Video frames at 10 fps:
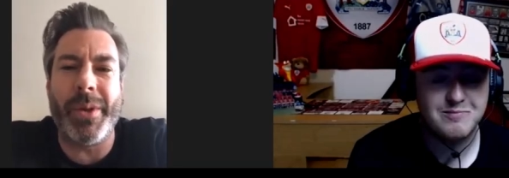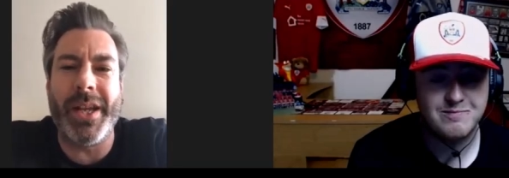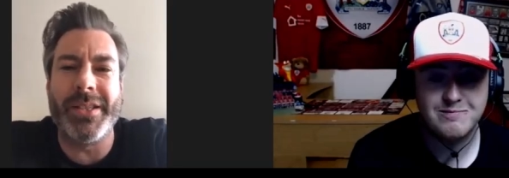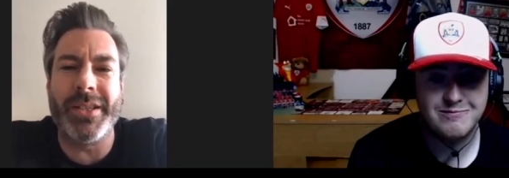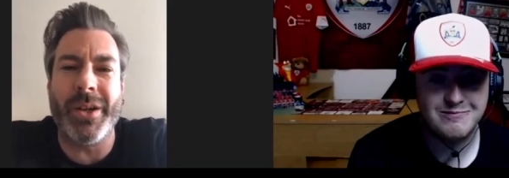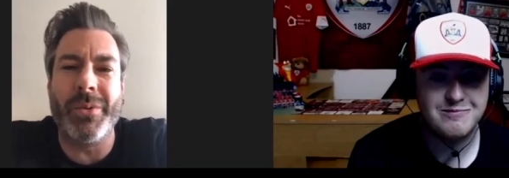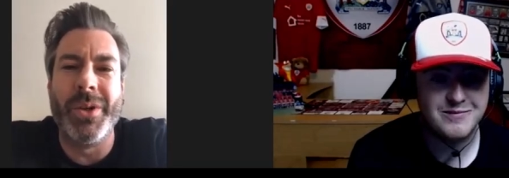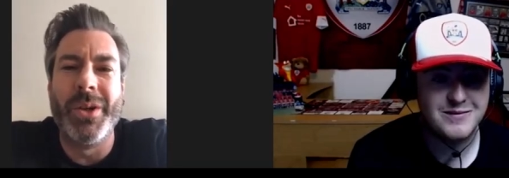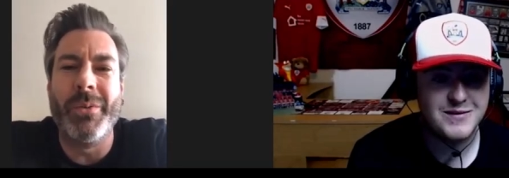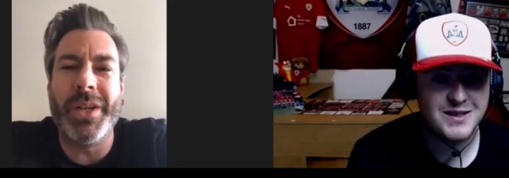Speaker 1: of years ago.
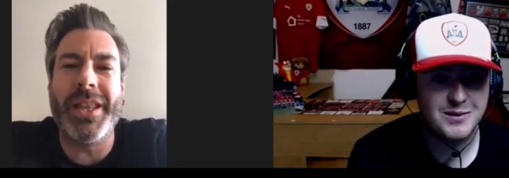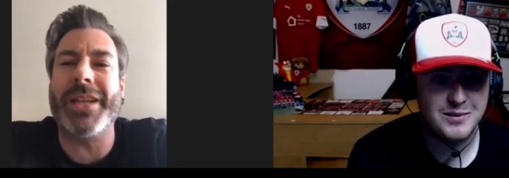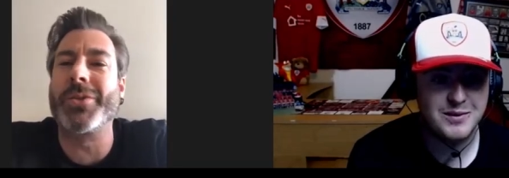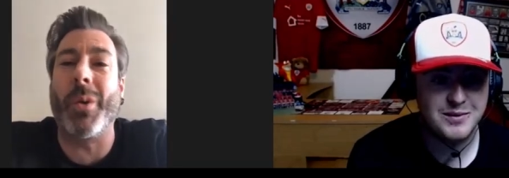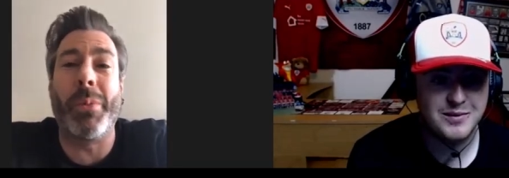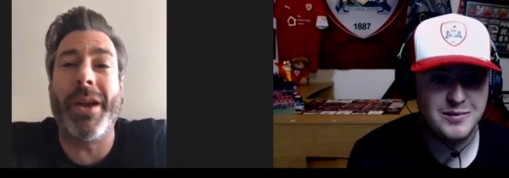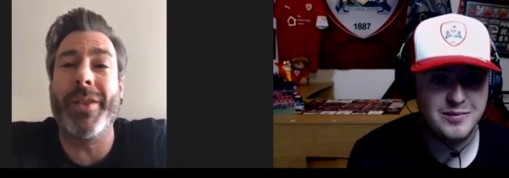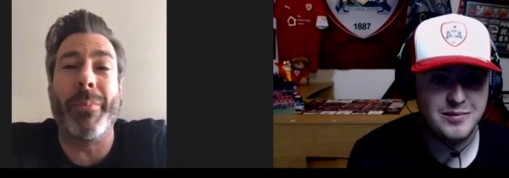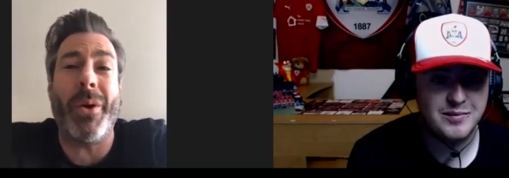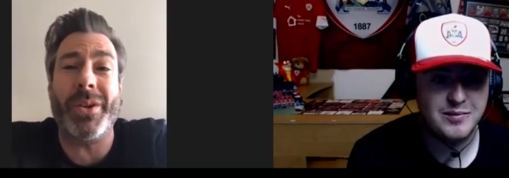We need that sort of player in the
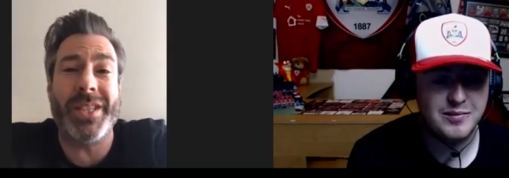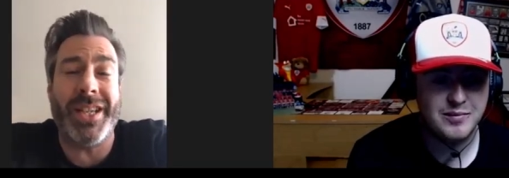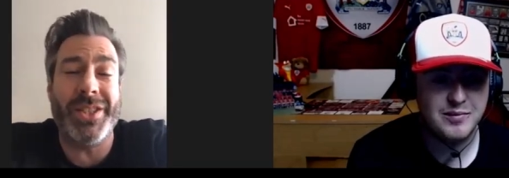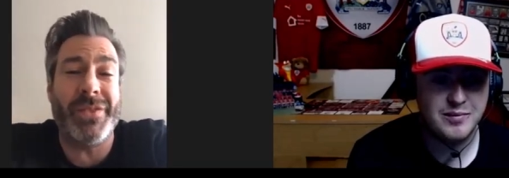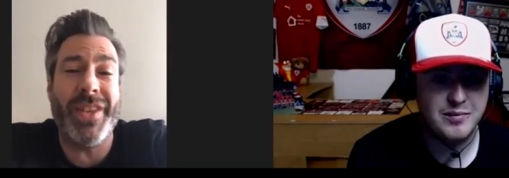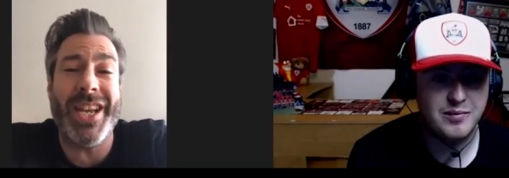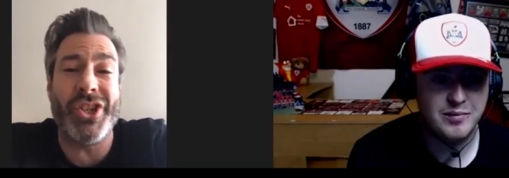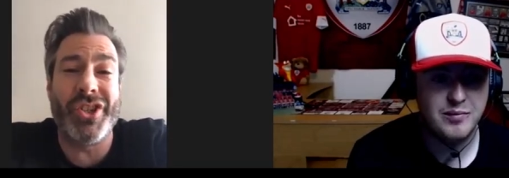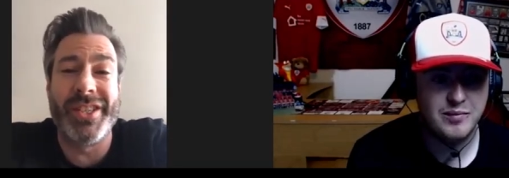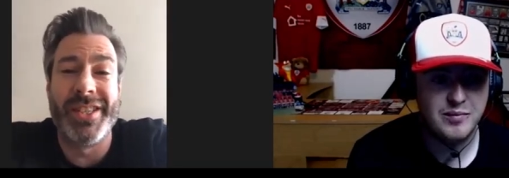box that could just hmm.
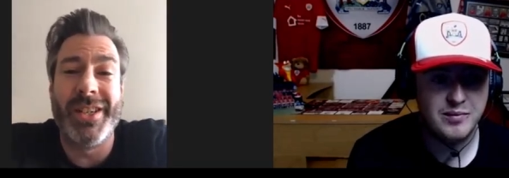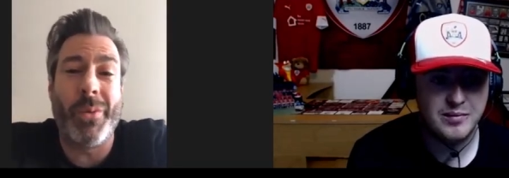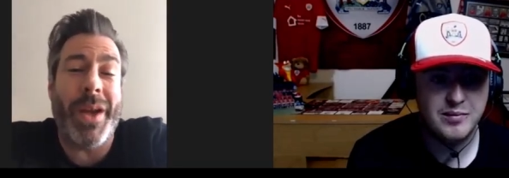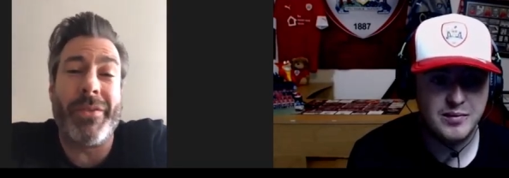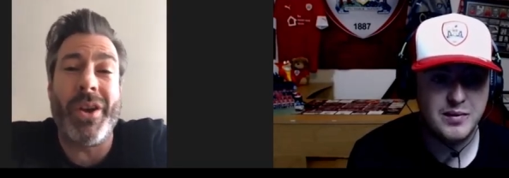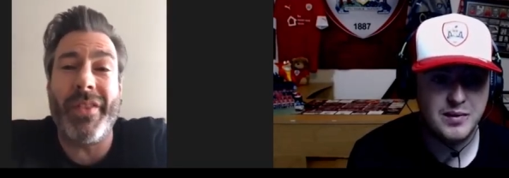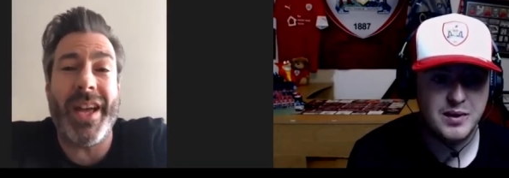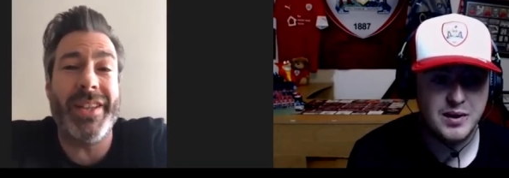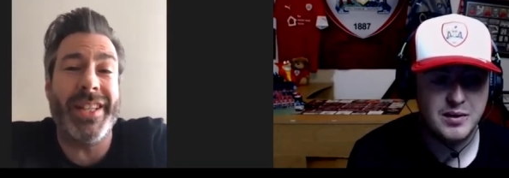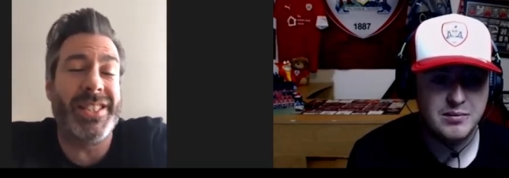finish. Mm. We haven't got
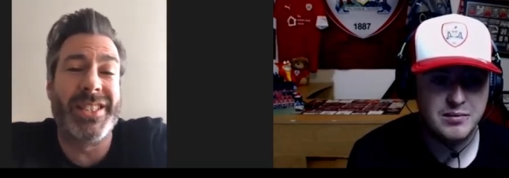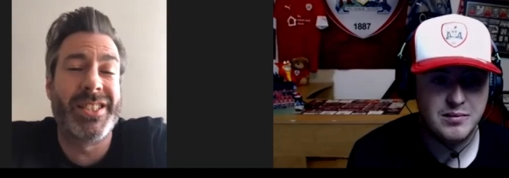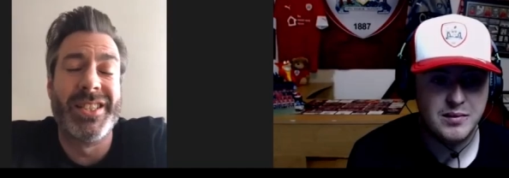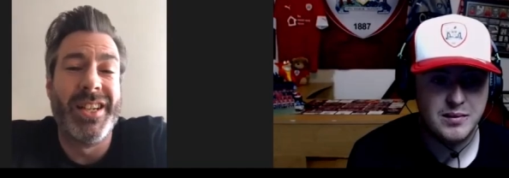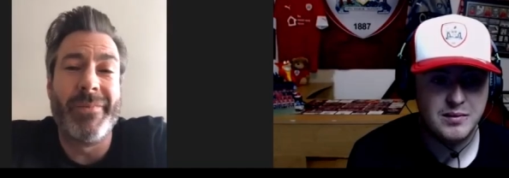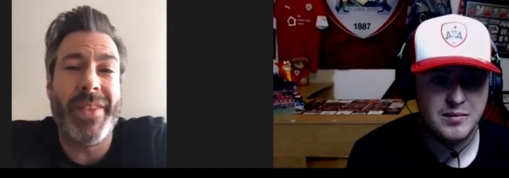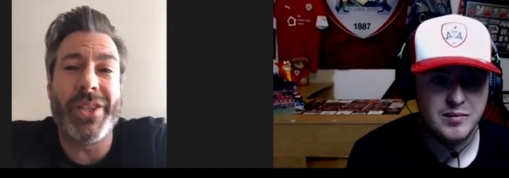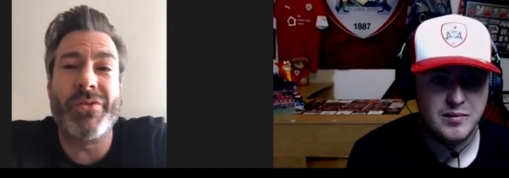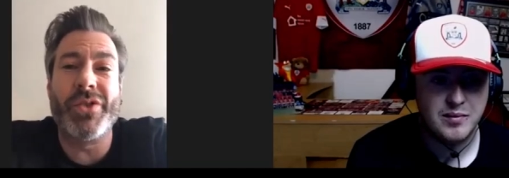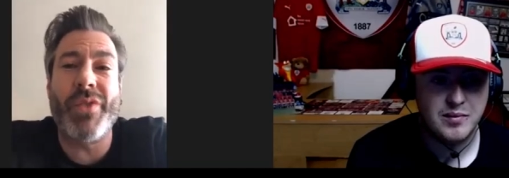that, and hmm. it's
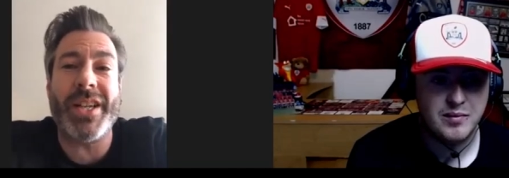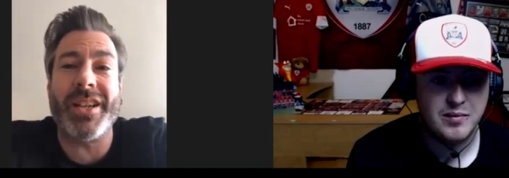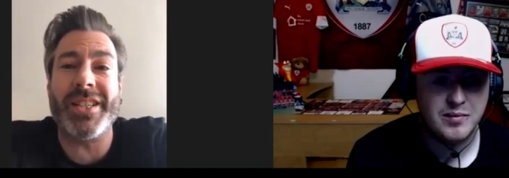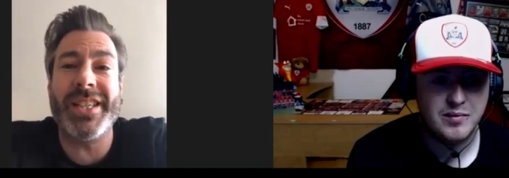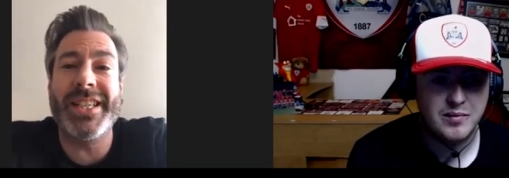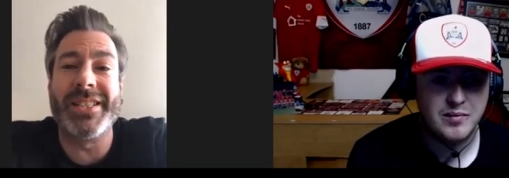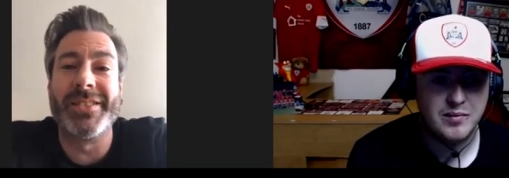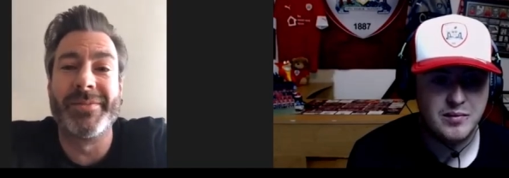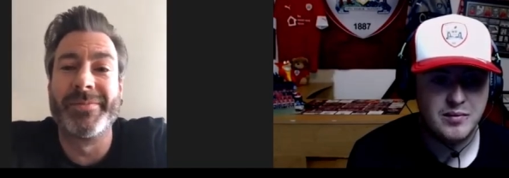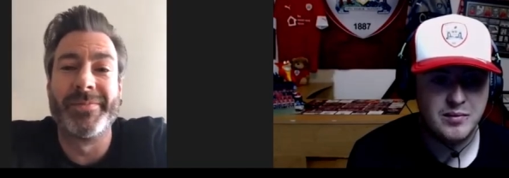it's restrict our season.
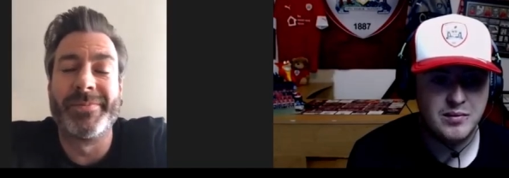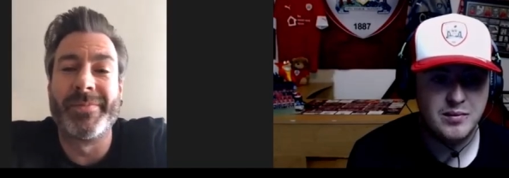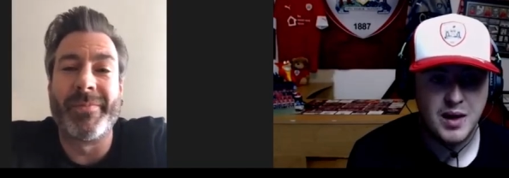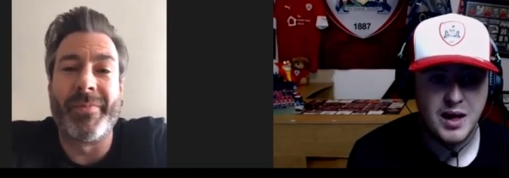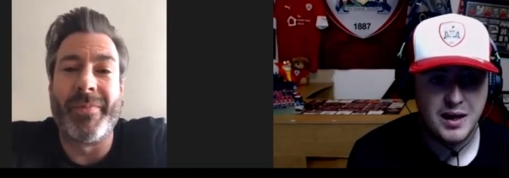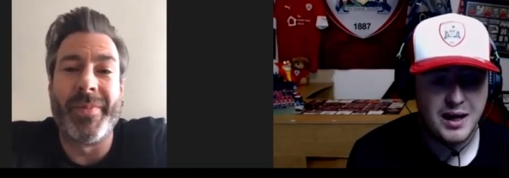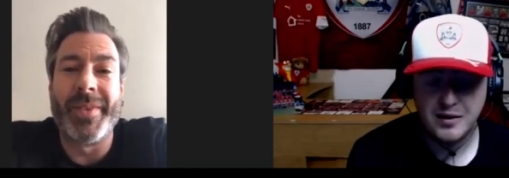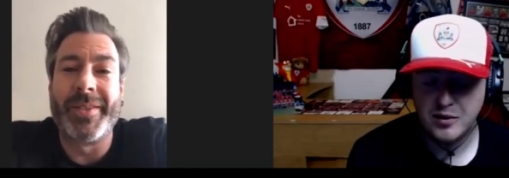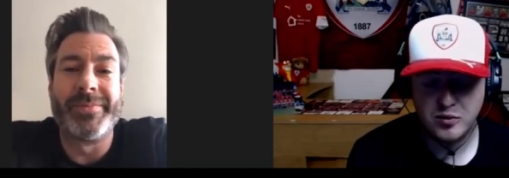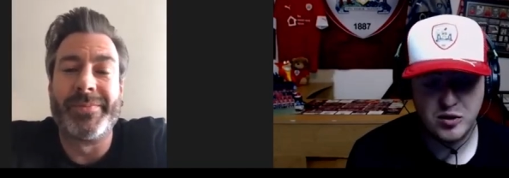
Speaker 2: Mm. I
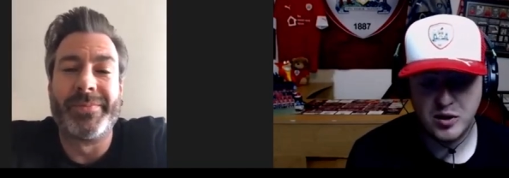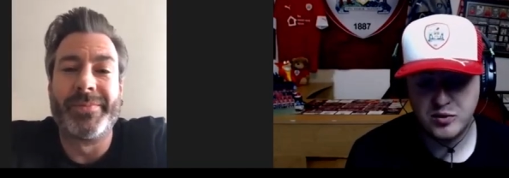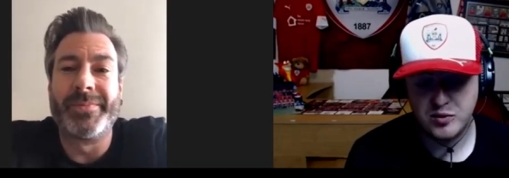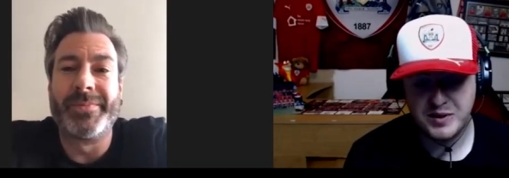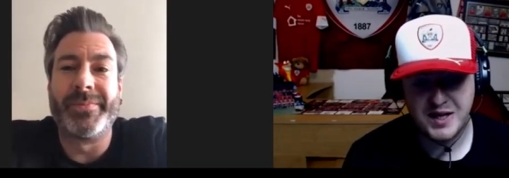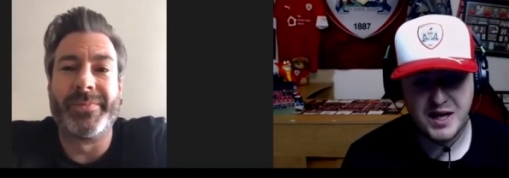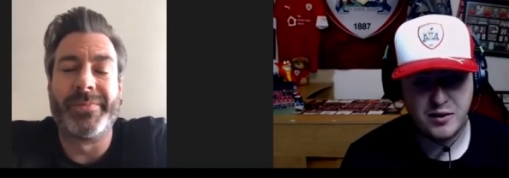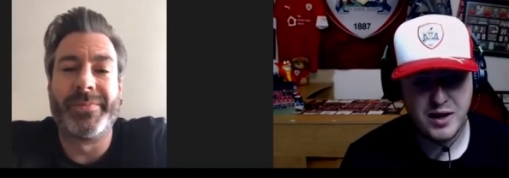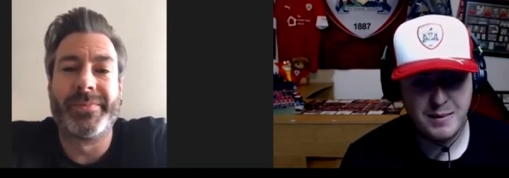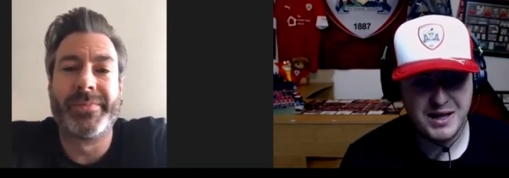100 percent
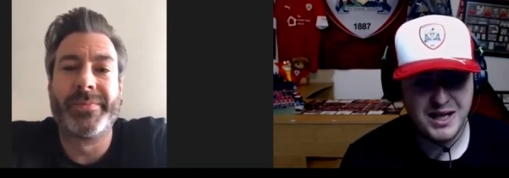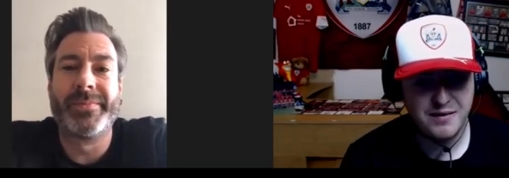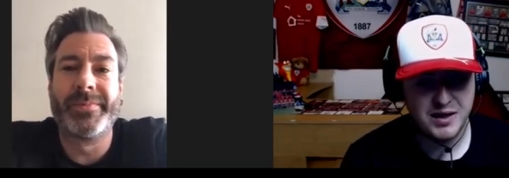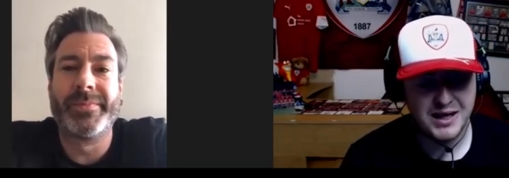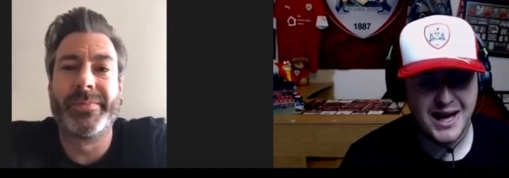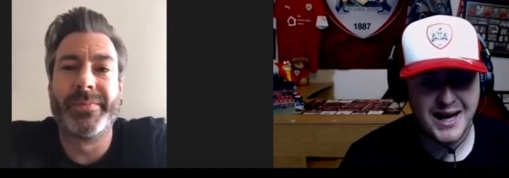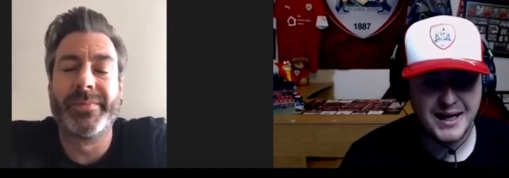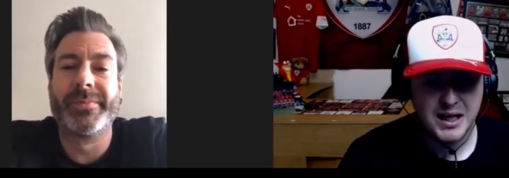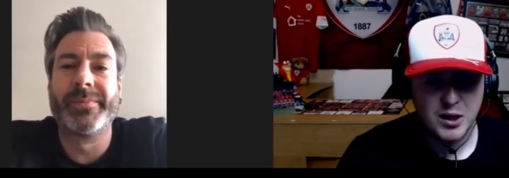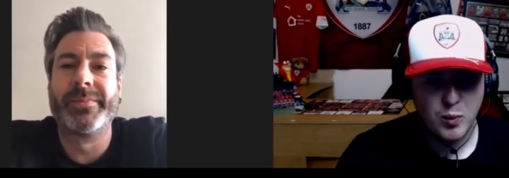agree. I mean, even
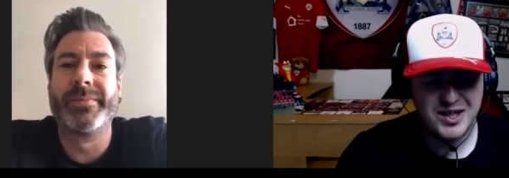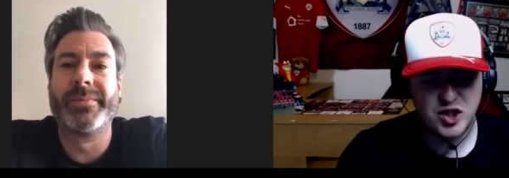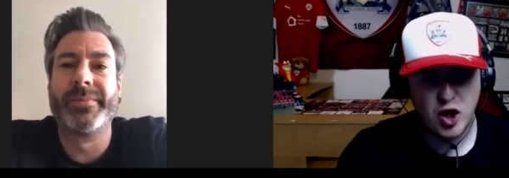like when